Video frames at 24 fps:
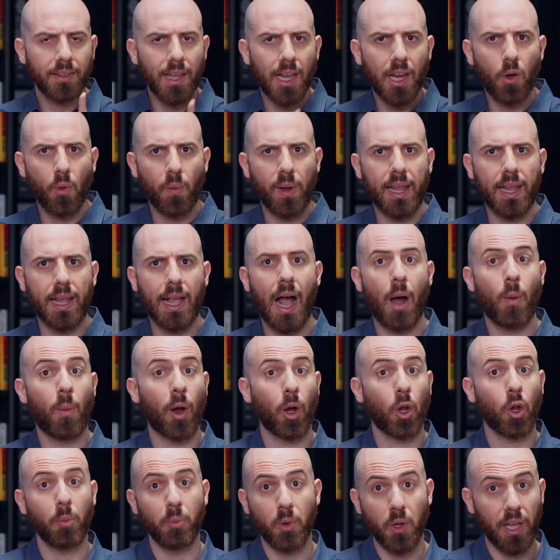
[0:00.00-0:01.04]
Tailoring our
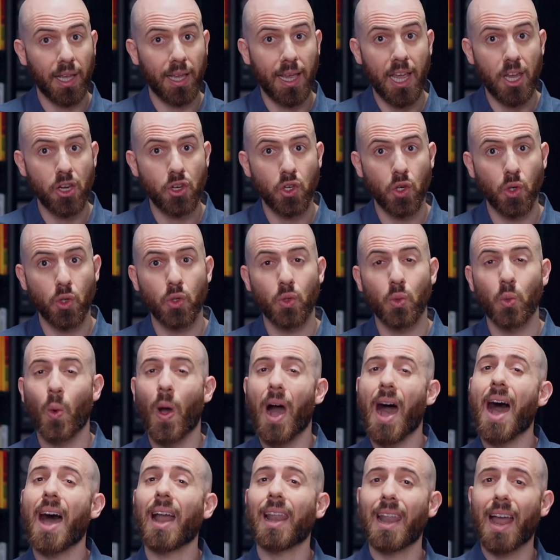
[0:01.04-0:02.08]
communication to
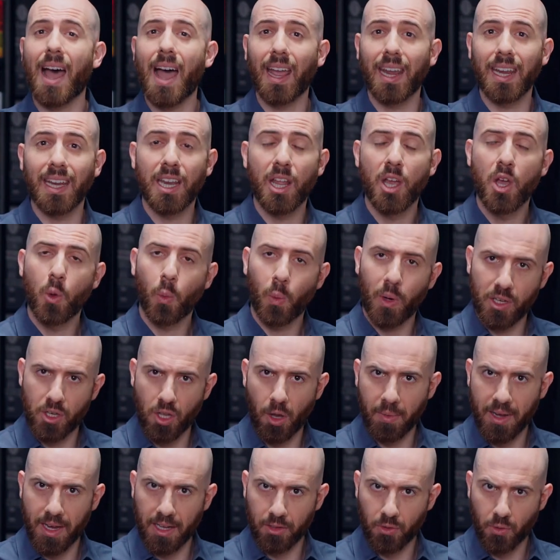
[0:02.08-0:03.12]
align with
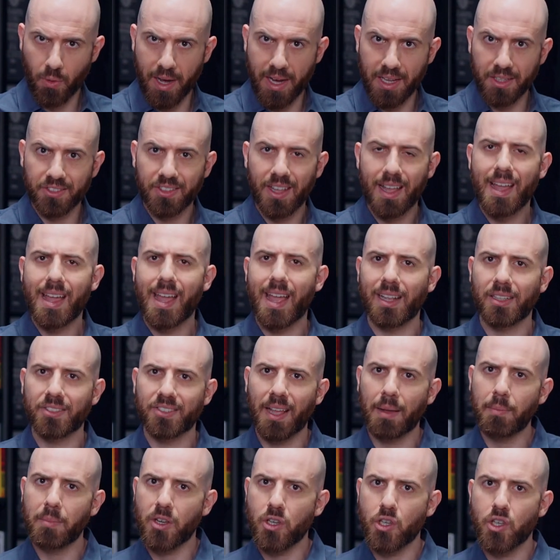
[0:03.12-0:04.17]
dominant traits
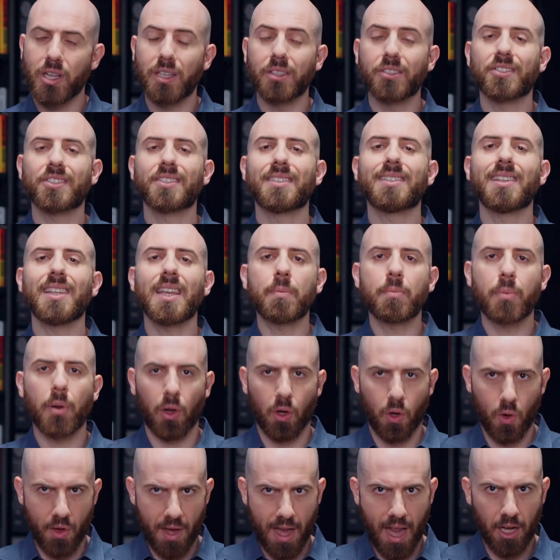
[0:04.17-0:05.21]
establishes deeper
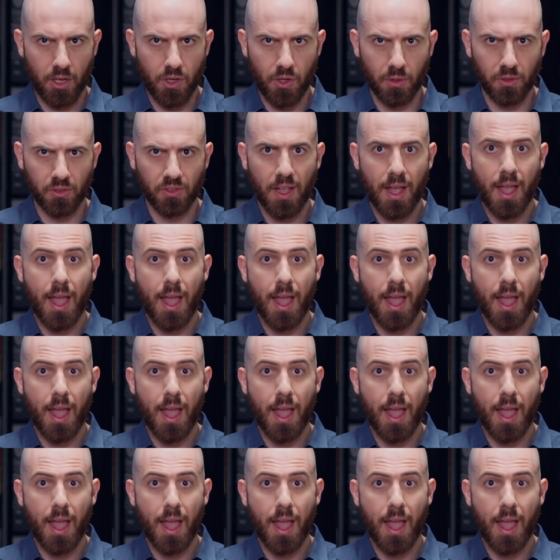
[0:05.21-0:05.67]
connections